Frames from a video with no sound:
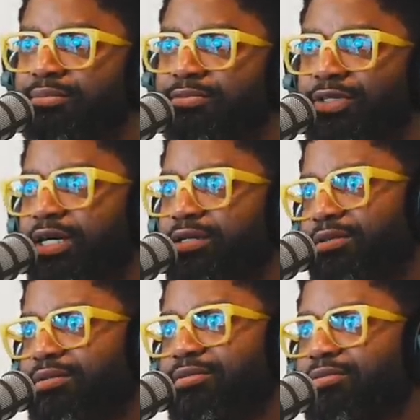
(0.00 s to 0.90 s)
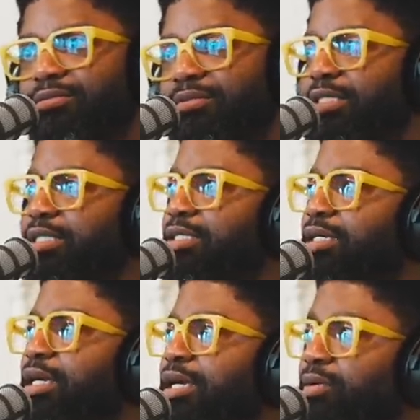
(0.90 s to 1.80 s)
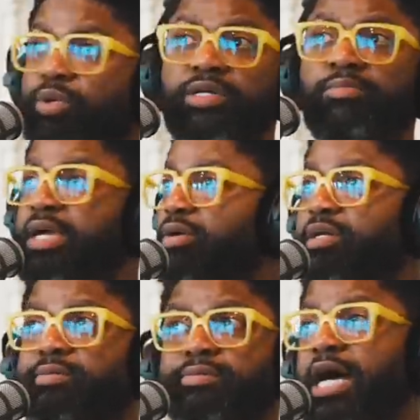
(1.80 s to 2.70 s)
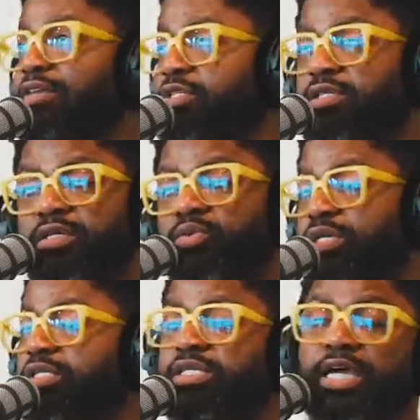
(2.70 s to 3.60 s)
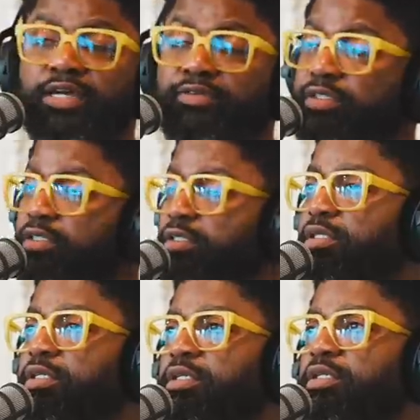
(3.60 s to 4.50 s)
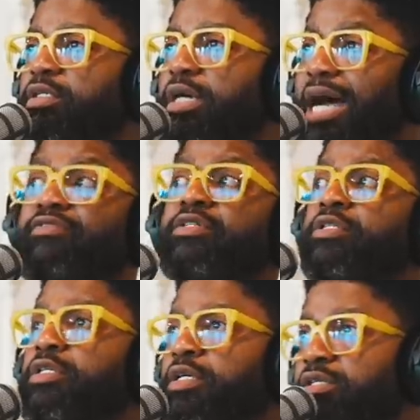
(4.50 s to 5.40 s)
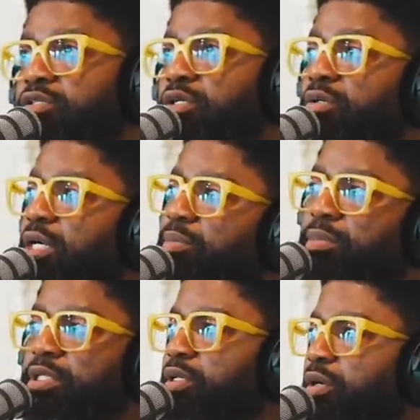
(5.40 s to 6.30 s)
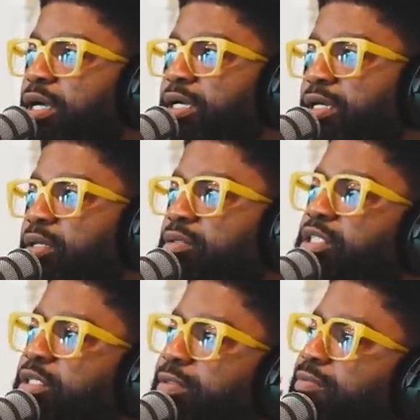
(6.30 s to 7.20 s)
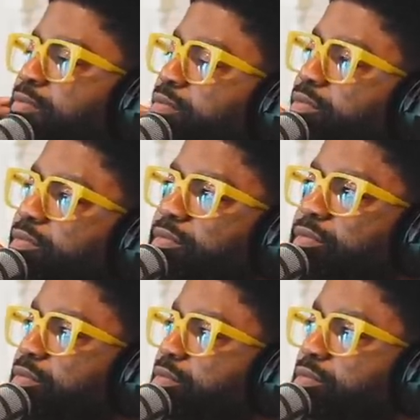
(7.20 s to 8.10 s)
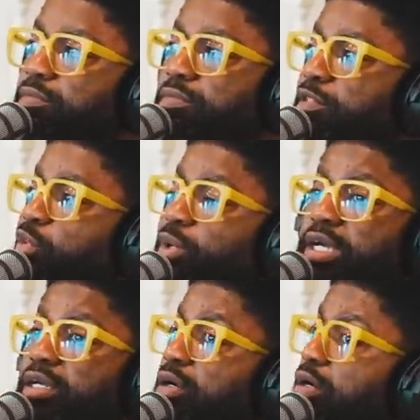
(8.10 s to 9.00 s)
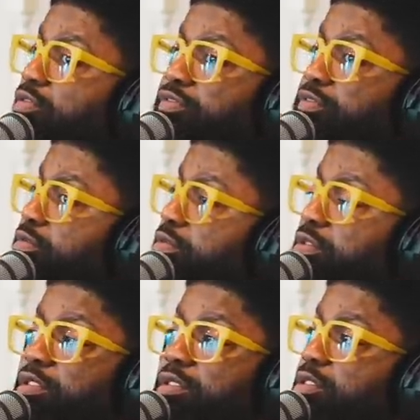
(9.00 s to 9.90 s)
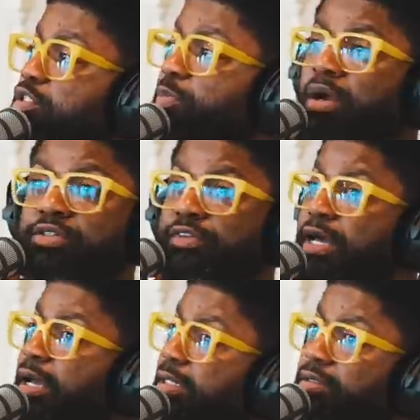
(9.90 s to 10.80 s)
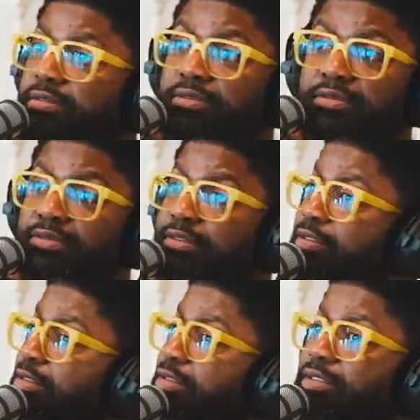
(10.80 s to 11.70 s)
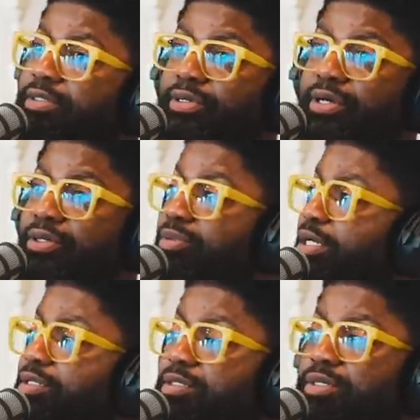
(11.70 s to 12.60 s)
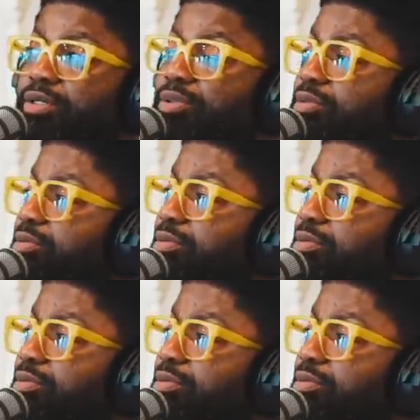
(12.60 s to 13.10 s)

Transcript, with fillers: right? Wasn't married, obviously, wasn't saved. Obviously. And so I'm, you know, hanging out, chilling. We hit it off. Sparks fly, you know. And so